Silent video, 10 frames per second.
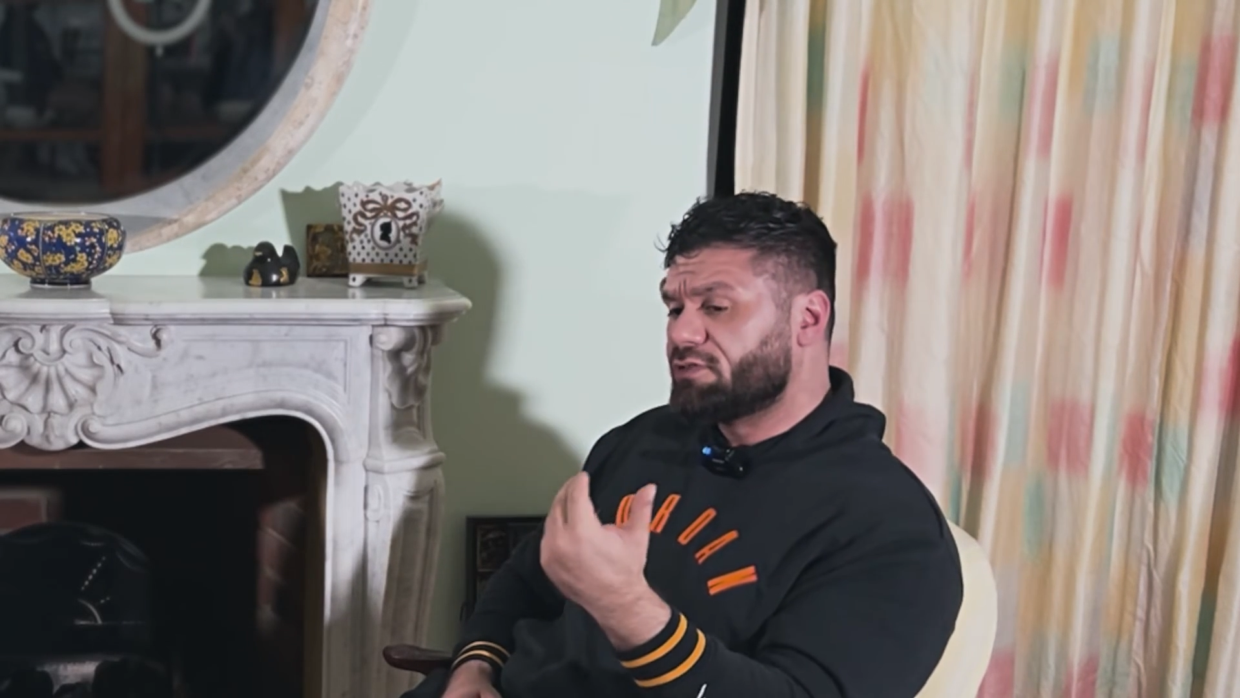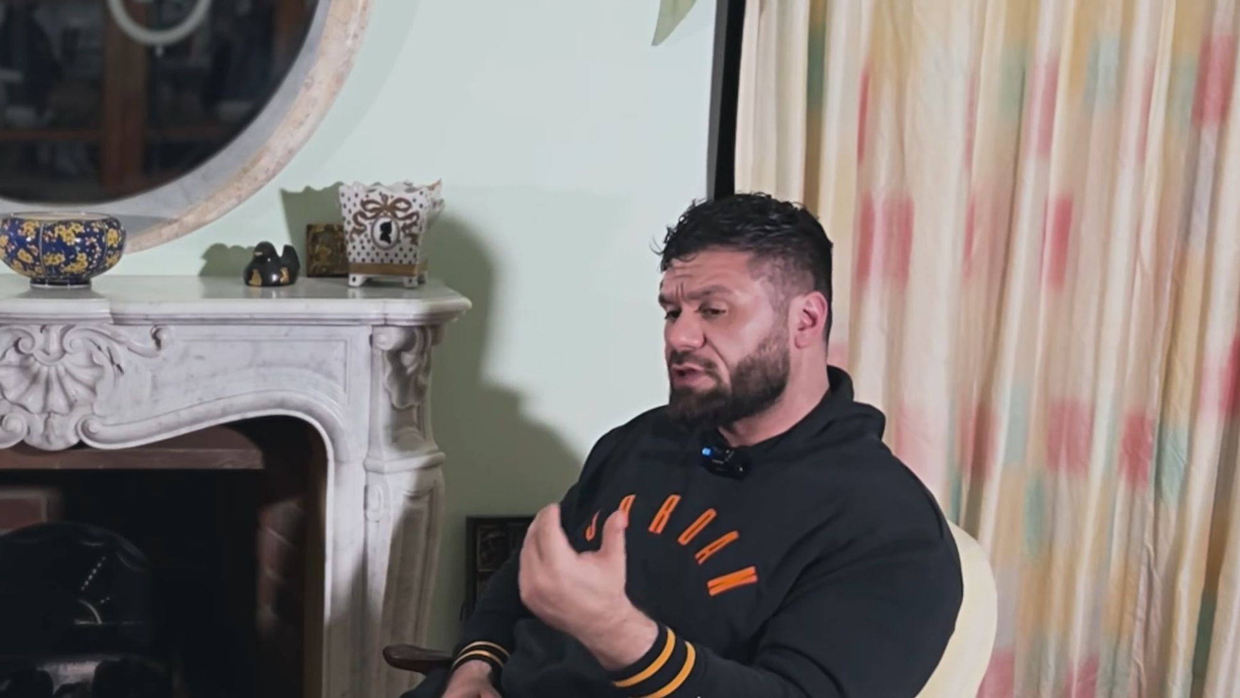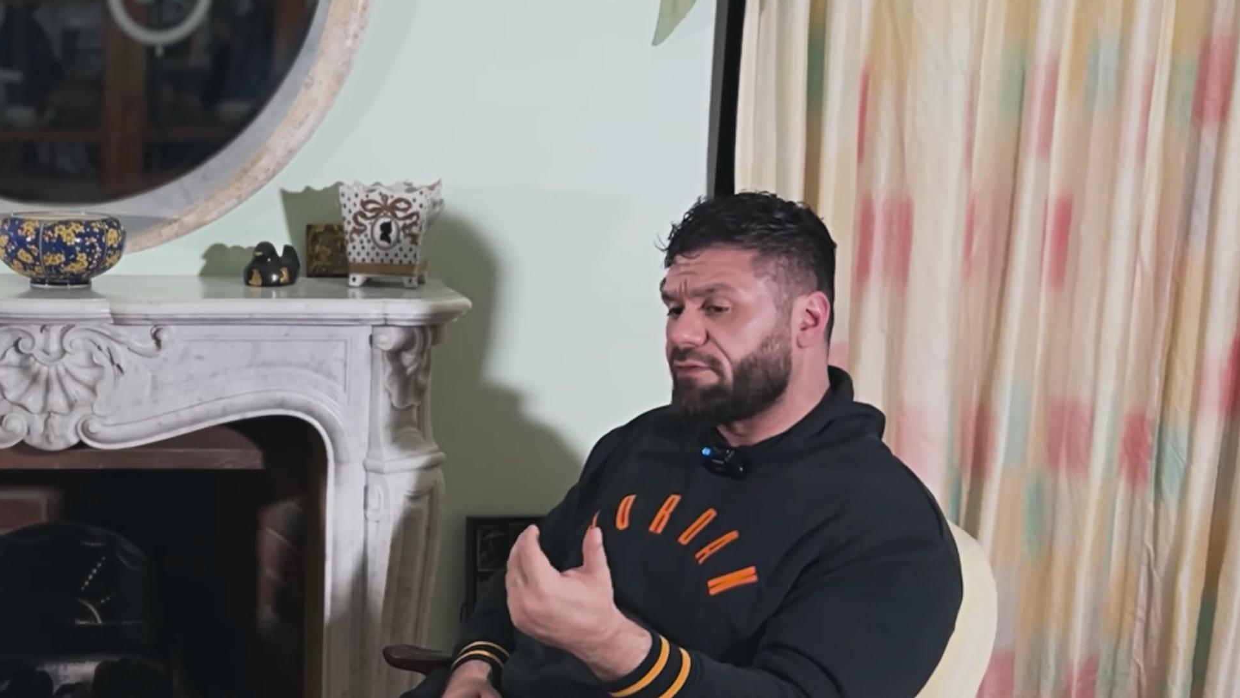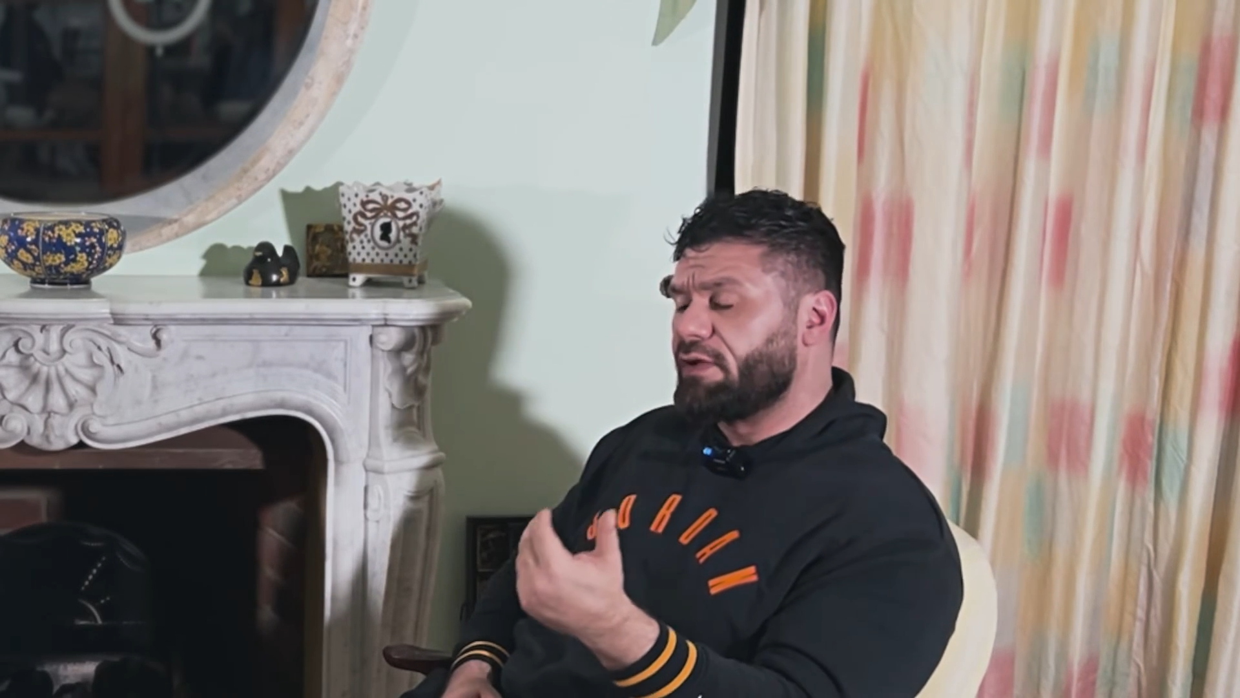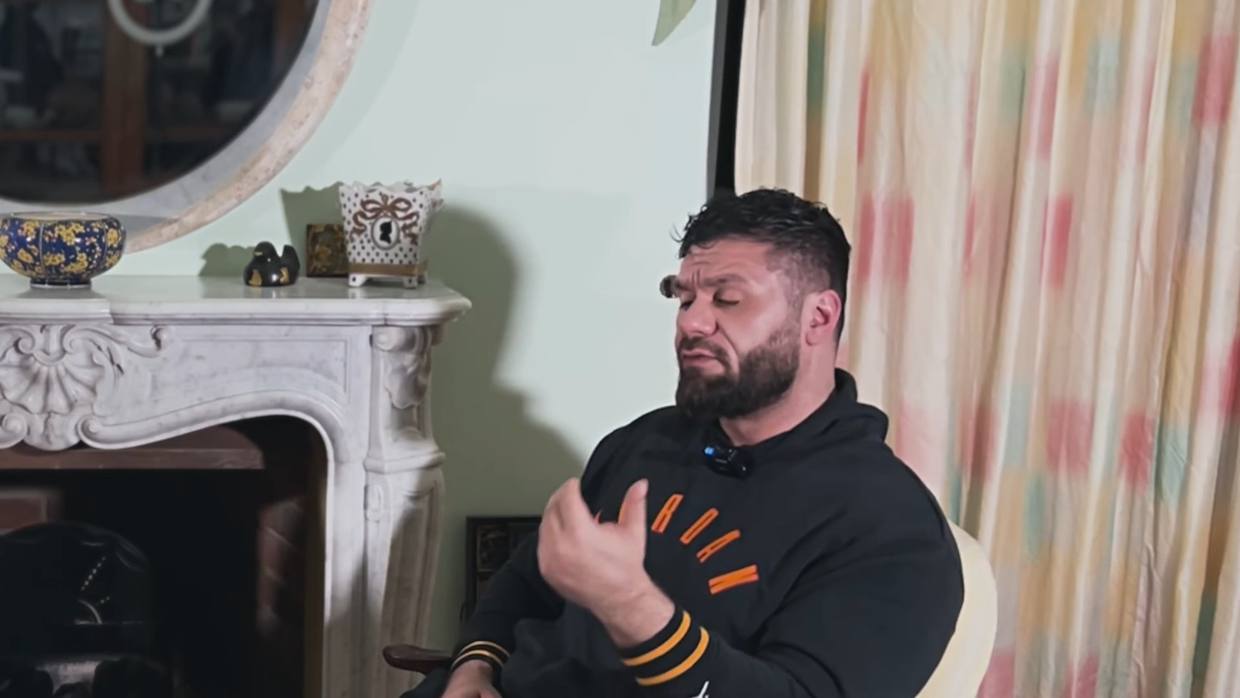
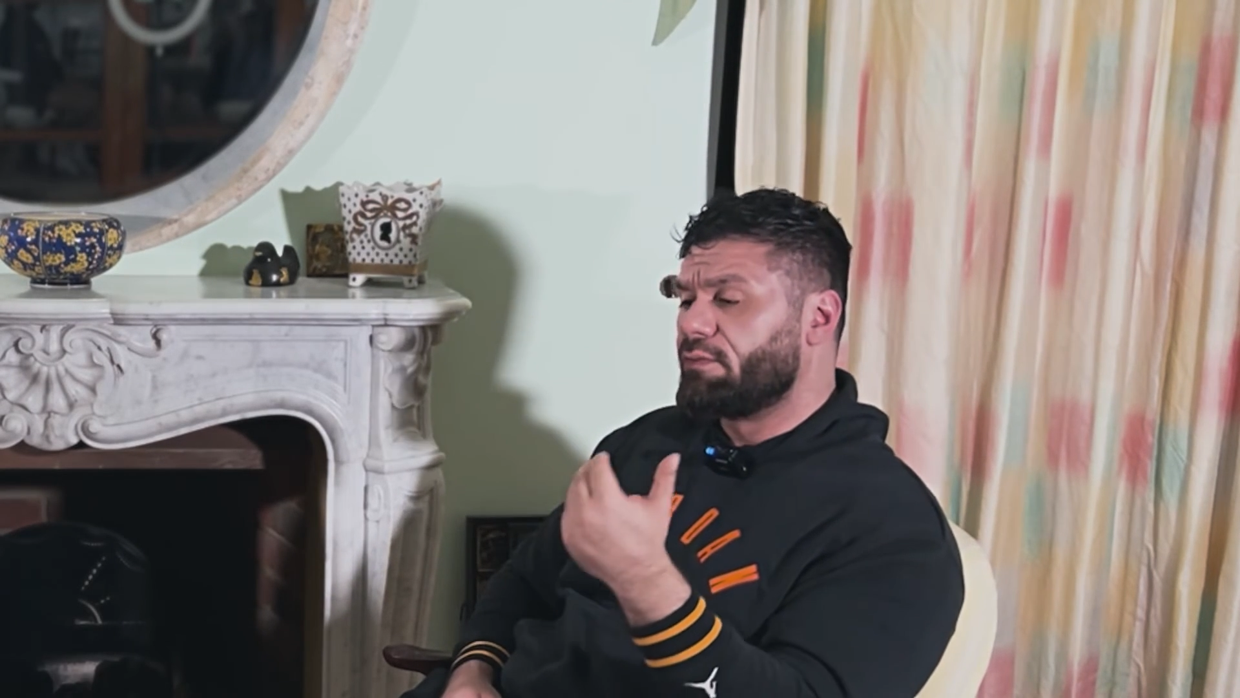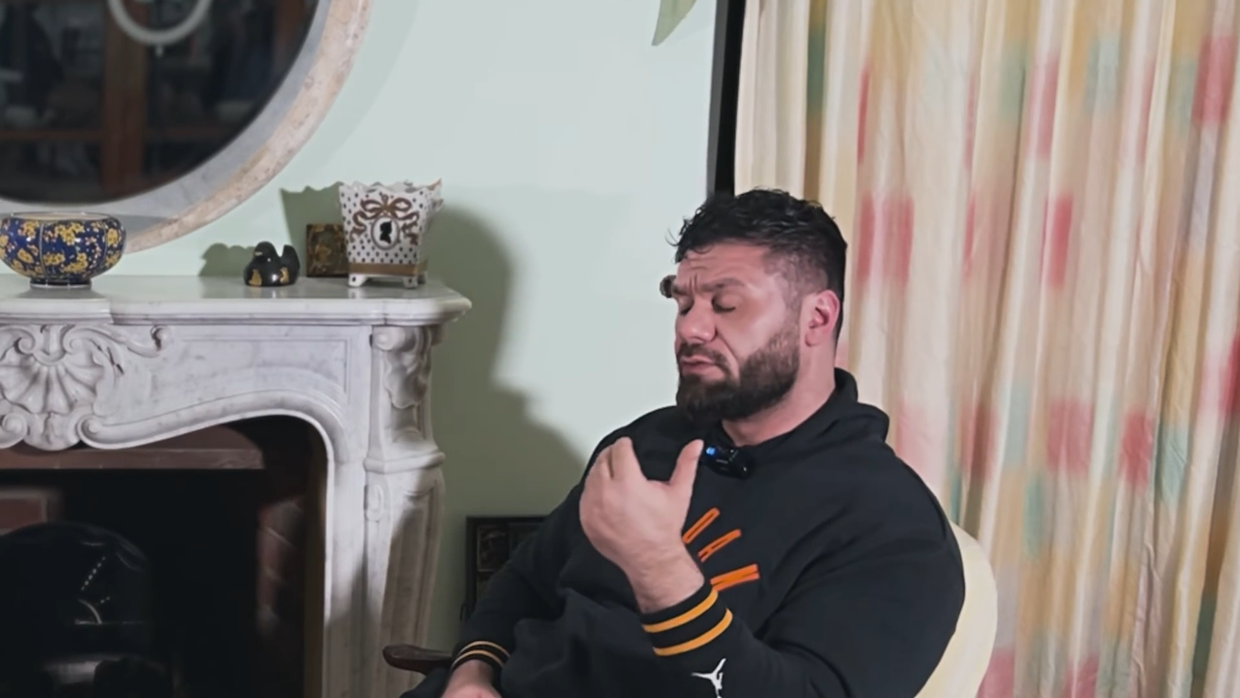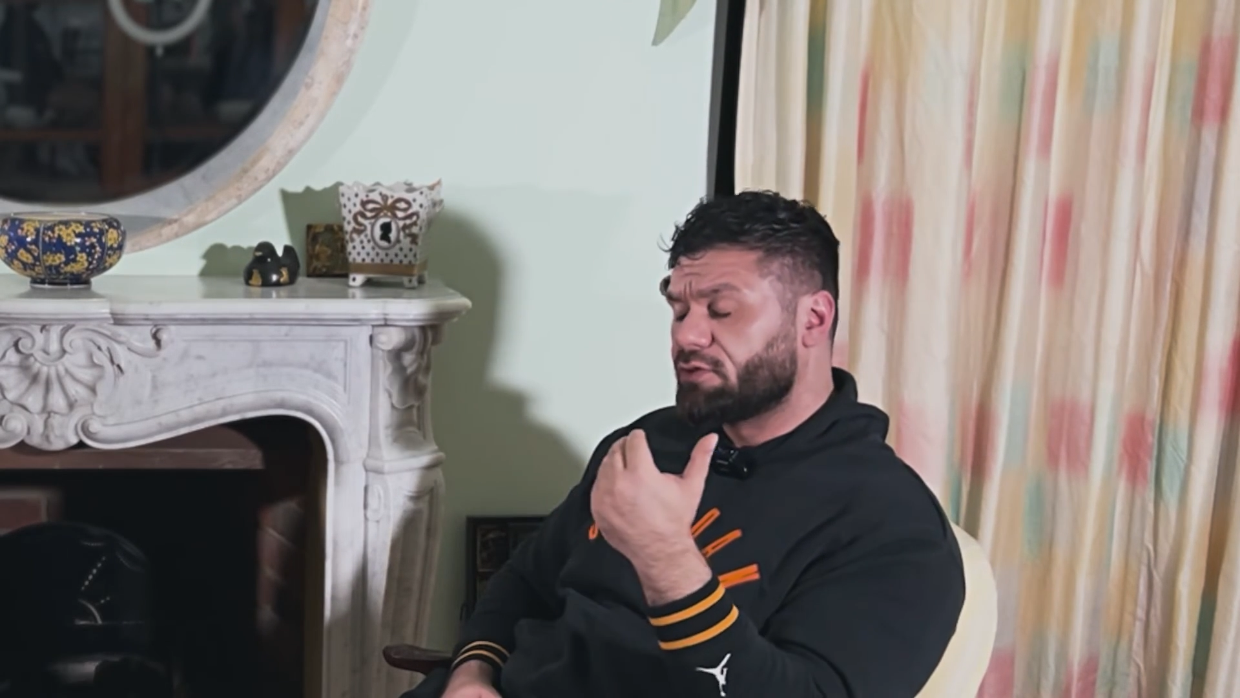suffering from